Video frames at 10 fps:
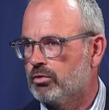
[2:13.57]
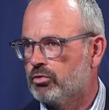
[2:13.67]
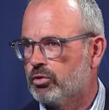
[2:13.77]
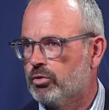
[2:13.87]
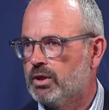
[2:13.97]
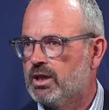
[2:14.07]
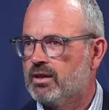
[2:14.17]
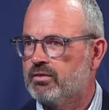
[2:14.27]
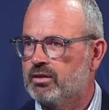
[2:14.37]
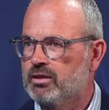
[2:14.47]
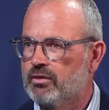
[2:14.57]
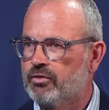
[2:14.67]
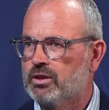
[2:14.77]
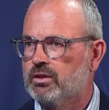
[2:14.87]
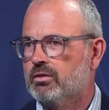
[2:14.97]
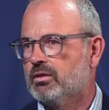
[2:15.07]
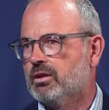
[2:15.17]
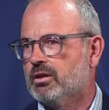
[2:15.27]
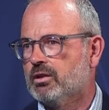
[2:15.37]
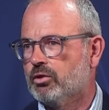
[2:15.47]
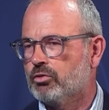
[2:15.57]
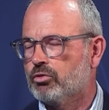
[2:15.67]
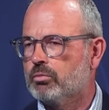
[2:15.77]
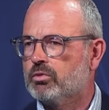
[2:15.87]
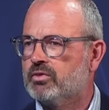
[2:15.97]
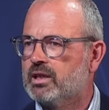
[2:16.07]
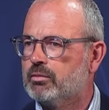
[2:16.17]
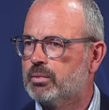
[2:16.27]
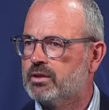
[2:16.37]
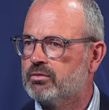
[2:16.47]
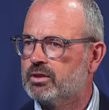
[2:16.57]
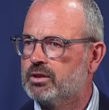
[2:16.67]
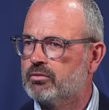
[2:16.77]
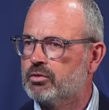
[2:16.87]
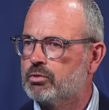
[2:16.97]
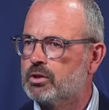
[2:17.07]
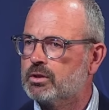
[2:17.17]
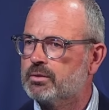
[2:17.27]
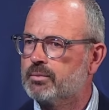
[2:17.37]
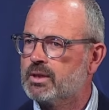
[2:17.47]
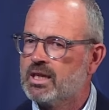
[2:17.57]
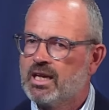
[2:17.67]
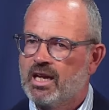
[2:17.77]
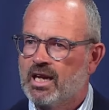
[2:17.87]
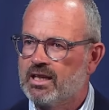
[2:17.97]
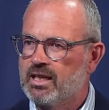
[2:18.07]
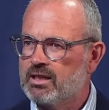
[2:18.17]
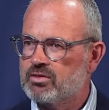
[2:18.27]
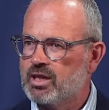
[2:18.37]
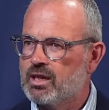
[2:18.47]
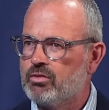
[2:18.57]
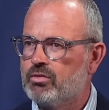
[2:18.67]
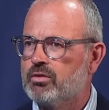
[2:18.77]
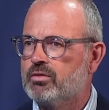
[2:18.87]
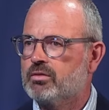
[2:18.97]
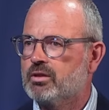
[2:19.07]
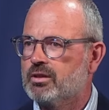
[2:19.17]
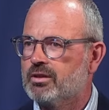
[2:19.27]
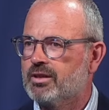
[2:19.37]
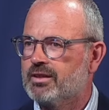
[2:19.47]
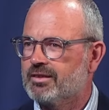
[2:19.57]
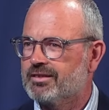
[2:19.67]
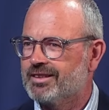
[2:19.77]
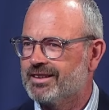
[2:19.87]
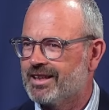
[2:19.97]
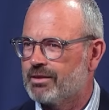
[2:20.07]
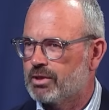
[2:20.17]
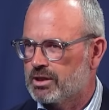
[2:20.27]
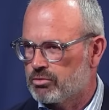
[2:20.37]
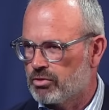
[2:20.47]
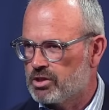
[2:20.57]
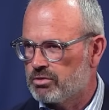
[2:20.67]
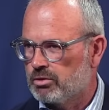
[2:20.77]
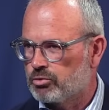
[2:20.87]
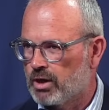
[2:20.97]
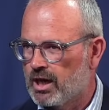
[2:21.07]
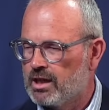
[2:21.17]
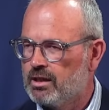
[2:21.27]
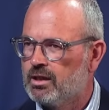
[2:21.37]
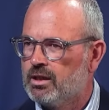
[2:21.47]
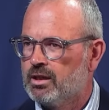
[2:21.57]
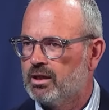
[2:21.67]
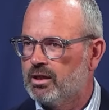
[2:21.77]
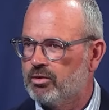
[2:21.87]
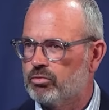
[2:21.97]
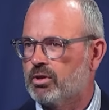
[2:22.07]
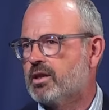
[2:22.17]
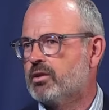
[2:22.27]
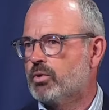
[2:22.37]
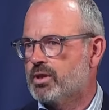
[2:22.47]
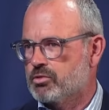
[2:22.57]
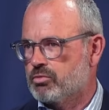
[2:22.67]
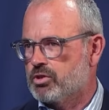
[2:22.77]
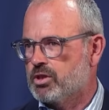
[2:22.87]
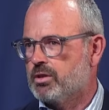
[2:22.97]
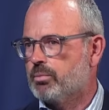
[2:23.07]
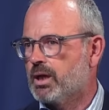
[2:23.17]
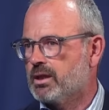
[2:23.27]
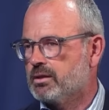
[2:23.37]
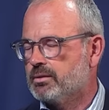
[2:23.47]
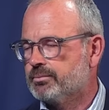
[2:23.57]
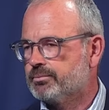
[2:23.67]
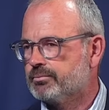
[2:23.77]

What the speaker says: So a significant long-term survival benefit of the drug. And next stage is, as I said, a registrational trial together with a strategic partner.